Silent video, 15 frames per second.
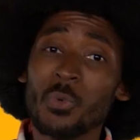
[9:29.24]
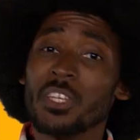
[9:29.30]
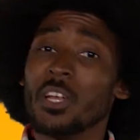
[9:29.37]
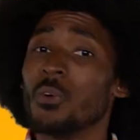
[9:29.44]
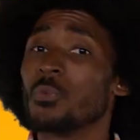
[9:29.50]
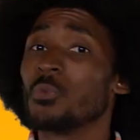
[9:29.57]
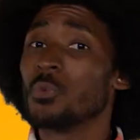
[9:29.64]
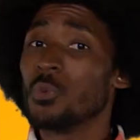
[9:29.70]
we
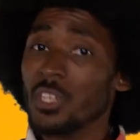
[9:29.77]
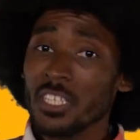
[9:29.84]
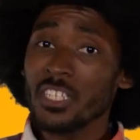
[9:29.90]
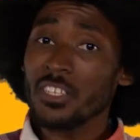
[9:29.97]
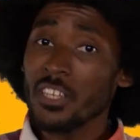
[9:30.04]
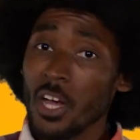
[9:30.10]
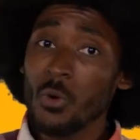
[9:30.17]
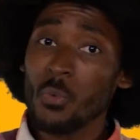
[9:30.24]
don't
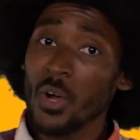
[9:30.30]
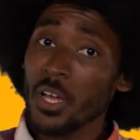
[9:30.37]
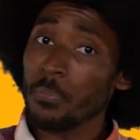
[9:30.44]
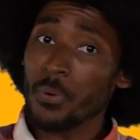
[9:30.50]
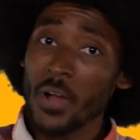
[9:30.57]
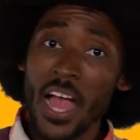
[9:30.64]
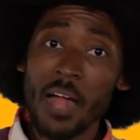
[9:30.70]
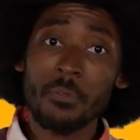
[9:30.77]
really know
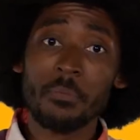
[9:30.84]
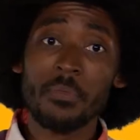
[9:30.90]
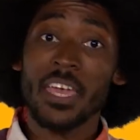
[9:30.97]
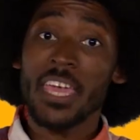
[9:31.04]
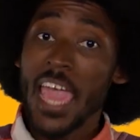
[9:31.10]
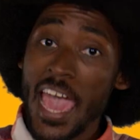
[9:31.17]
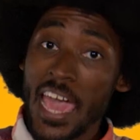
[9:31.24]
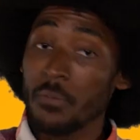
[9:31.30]
what problem
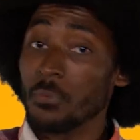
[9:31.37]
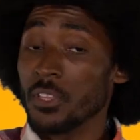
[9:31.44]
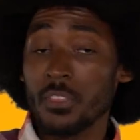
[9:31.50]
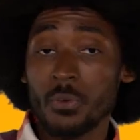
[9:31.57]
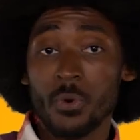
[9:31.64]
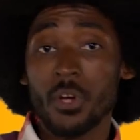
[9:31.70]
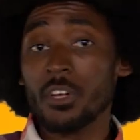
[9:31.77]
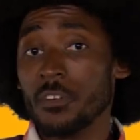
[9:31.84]
they had
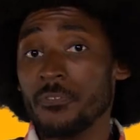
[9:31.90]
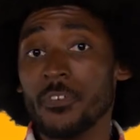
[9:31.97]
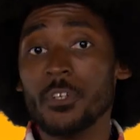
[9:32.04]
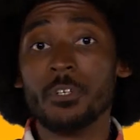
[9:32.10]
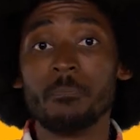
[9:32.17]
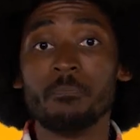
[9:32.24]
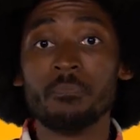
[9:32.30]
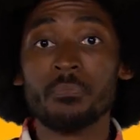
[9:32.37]
with the royal
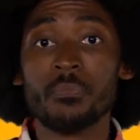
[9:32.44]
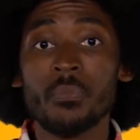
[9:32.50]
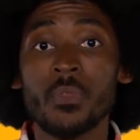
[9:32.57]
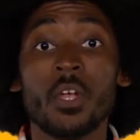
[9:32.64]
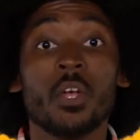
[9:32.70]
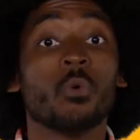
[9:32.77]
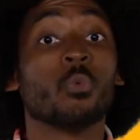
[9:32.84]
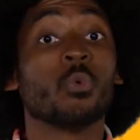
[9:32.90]
food.
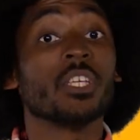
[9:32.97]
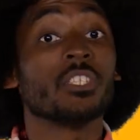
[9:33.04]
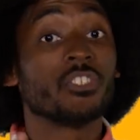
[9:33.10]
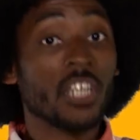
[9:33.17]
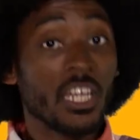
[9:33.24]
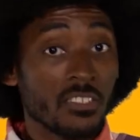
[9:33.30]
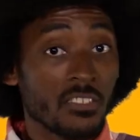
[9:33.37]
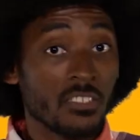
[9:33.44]
We
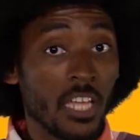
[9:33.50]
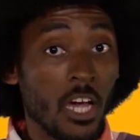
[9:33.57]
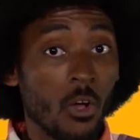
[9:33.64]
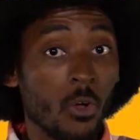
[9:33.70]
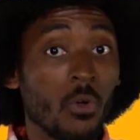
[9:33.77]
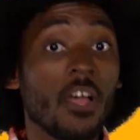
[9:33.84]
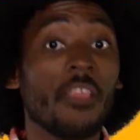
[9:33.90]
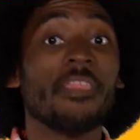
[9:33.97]
just
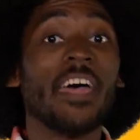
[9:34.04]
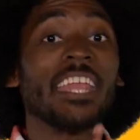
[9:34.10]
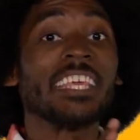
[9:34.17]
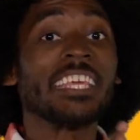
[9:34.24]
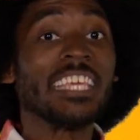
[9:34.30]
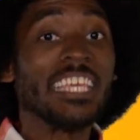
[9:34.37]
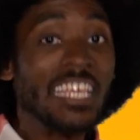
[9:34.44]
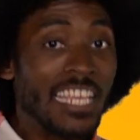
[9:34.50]
know
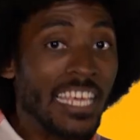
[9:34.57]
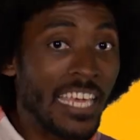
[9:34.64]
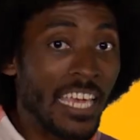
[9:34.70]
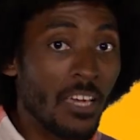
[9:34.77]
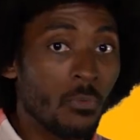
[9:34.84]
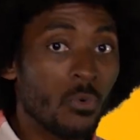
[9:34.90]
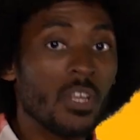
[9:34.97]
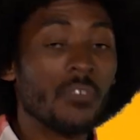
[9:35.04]
that eating
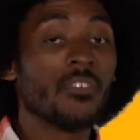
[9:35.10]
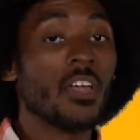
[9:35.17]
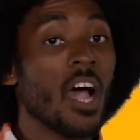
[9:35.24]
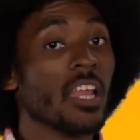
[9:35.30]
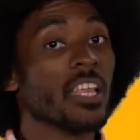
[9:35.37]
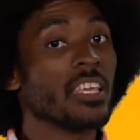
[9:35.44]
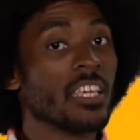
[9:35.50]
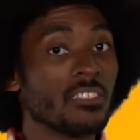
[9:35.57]
it would have
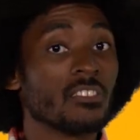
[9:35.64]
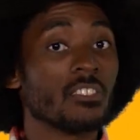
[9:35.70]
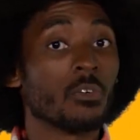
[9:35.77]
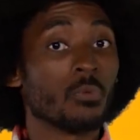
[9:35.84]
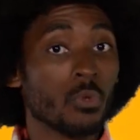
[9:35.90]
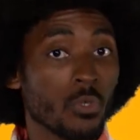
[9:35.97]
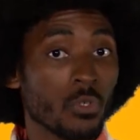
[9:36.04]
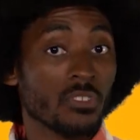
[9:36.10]
gone against
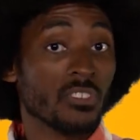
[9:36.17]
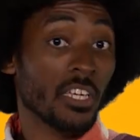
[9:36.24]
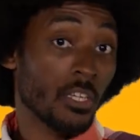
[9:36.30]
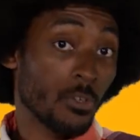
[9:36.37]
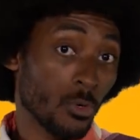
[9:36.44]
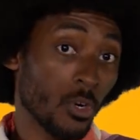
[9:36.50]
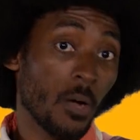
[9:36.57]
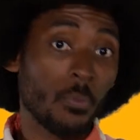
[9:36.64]
the rules they
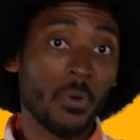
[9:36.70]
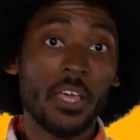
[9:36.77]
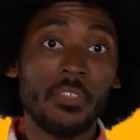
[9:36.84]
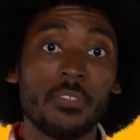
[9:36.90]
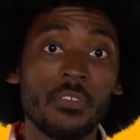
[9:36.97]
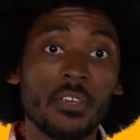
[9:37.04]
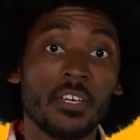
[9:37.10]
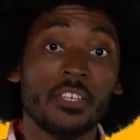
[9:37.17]
grew up
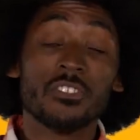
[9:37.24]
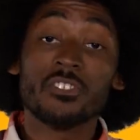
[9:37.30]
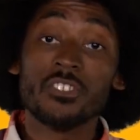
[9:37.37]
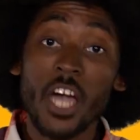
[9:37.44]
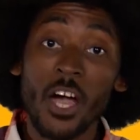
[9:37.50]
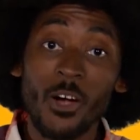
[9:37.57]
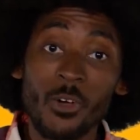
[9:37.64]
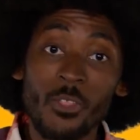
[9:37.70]
with.
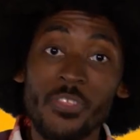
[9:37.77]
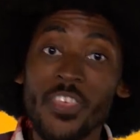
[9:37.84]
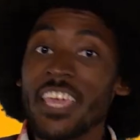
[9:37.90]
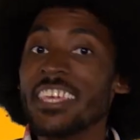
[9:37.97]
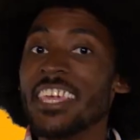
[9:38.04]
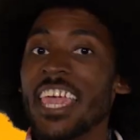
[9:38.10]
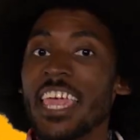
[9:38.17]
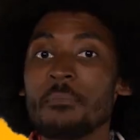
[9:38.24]
So
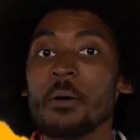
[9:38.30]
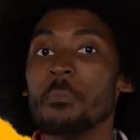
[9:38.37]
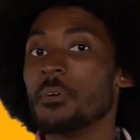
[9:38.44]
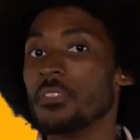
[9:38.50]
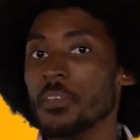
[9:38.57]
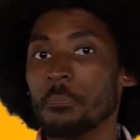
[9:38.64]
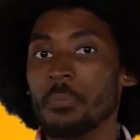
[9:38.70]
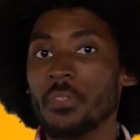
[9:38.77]
they came up with a